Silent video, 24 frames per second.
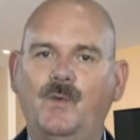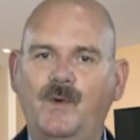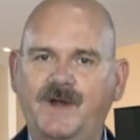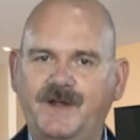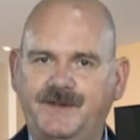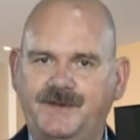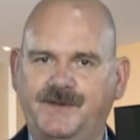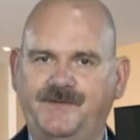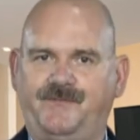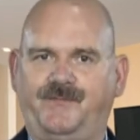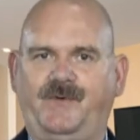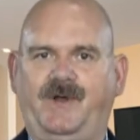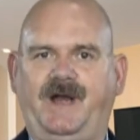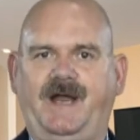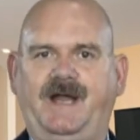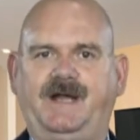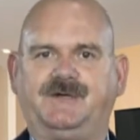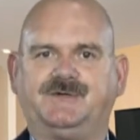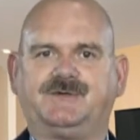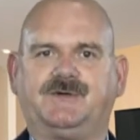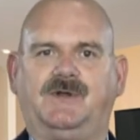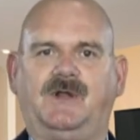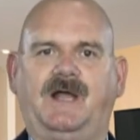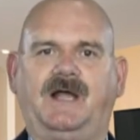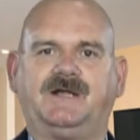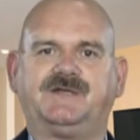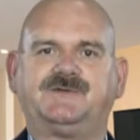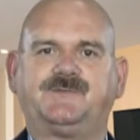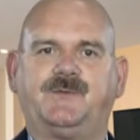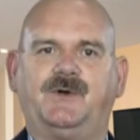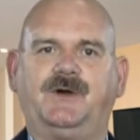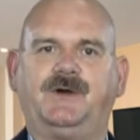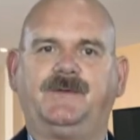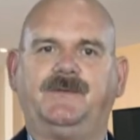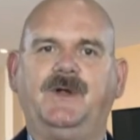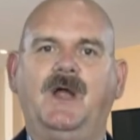with the financial
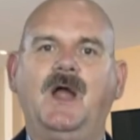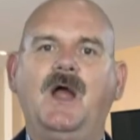expert,